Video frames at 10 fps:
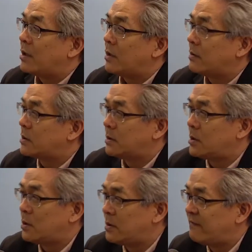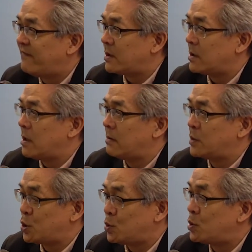I don't have to go to
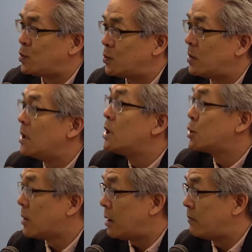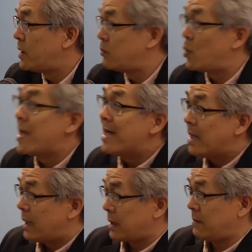Vietnam to do to help people.
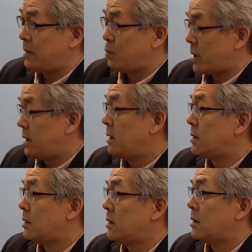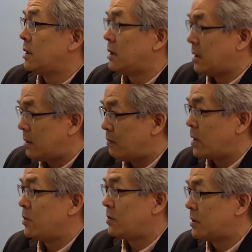I can be right here and help
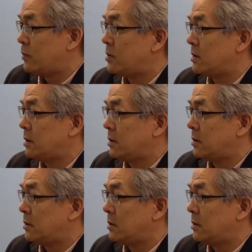my own community.